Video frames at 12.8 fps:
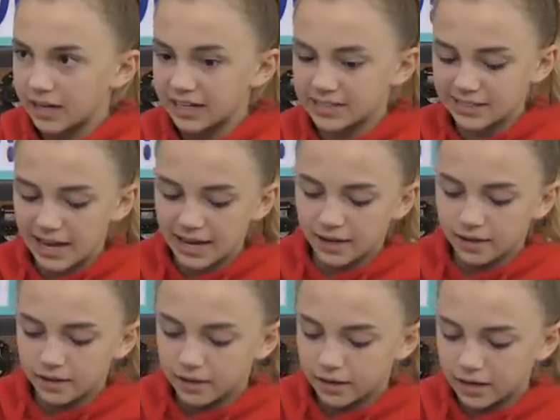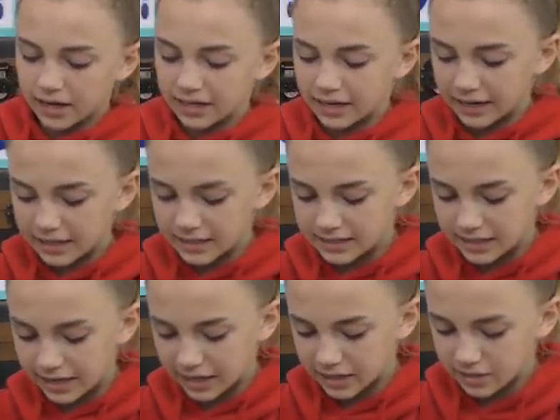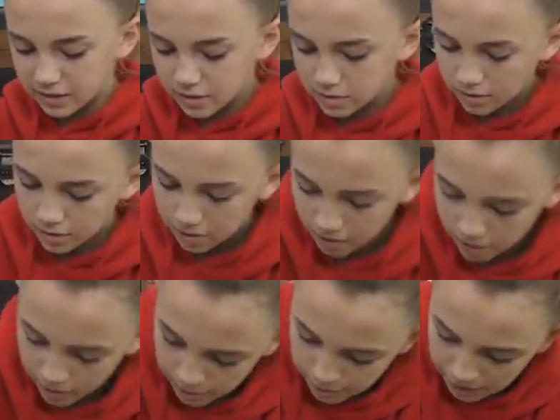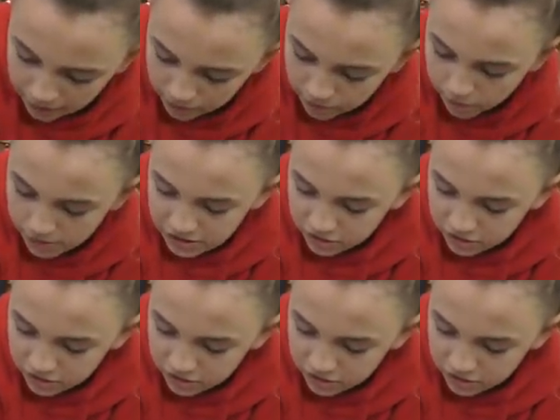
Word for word: It's like kinetic sand. I don't know, it